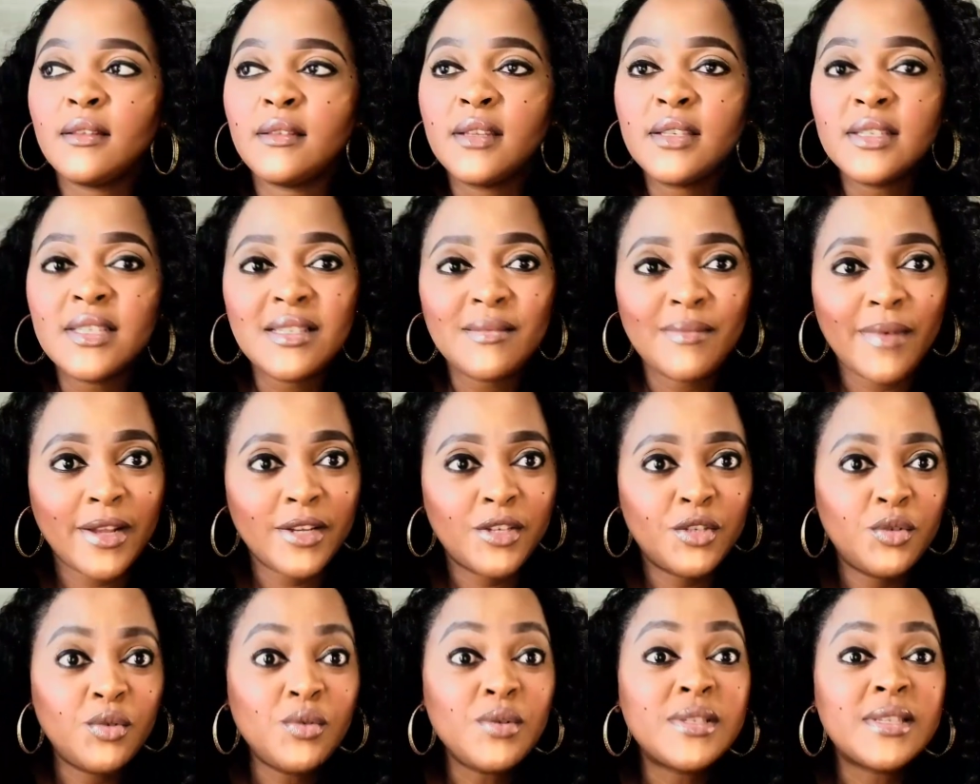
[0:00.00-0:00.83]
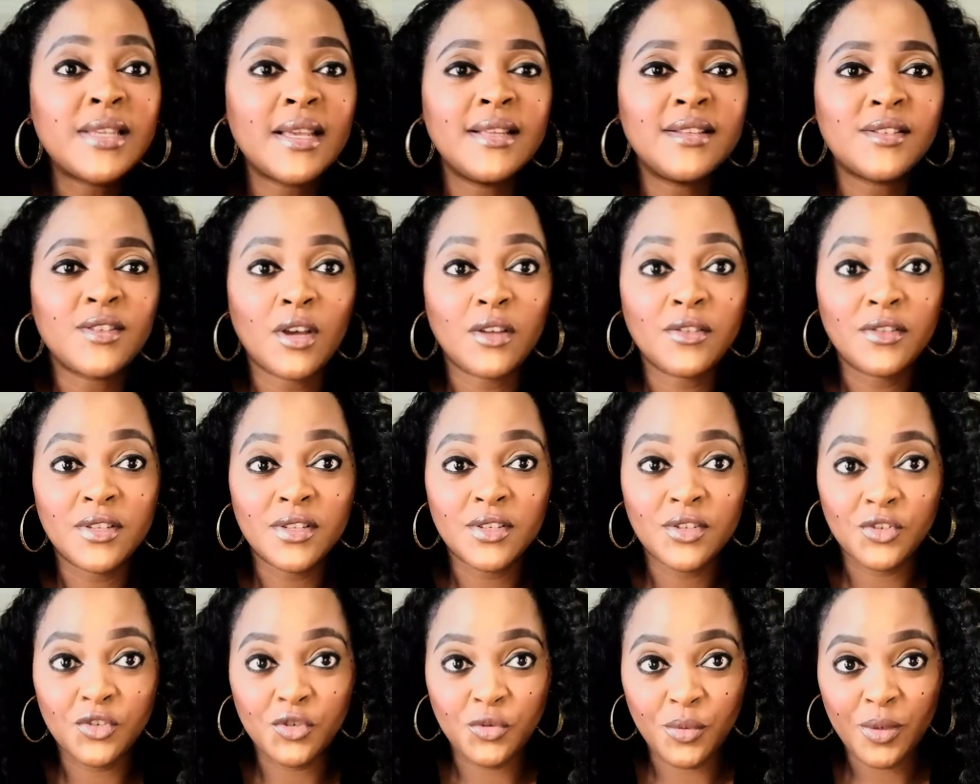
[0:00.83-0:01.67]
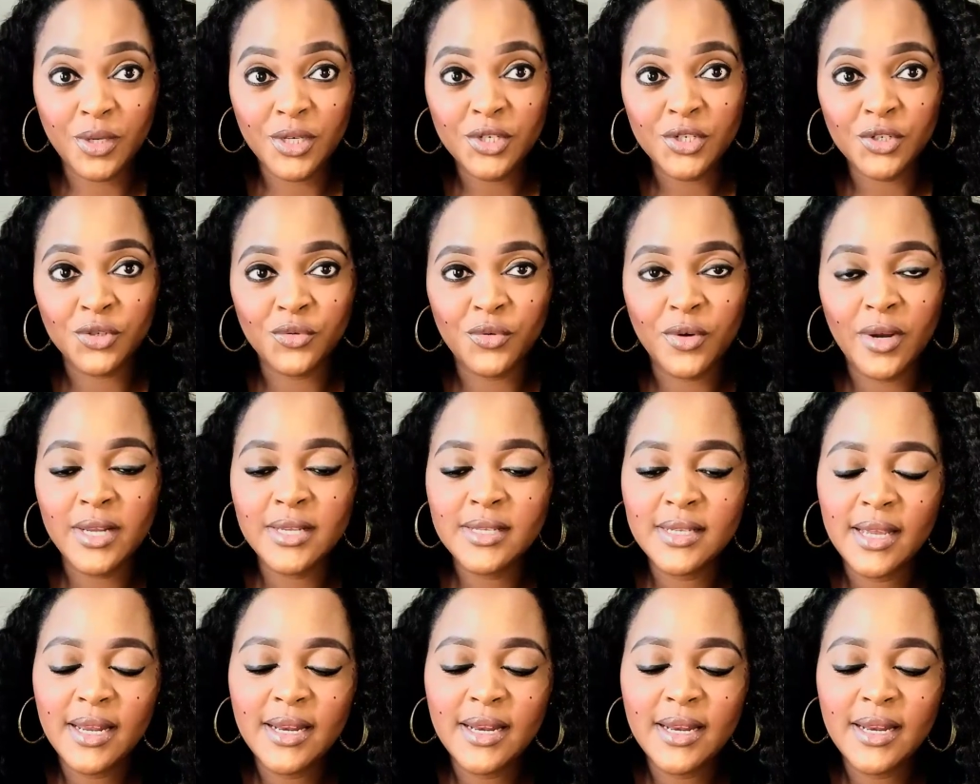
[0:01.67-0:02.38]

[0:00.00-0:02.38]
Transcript: This is my 2 cents on the situation, right?